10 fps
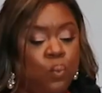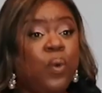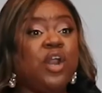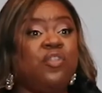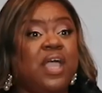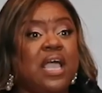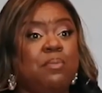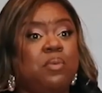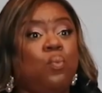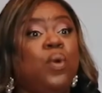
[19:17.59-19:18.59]
When are they
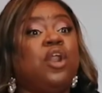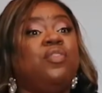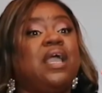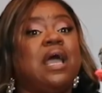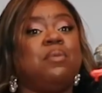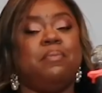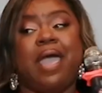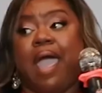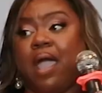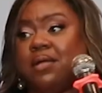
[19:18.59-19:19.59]
coming? When are they coming
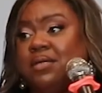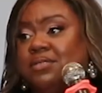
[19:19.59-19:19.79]
back?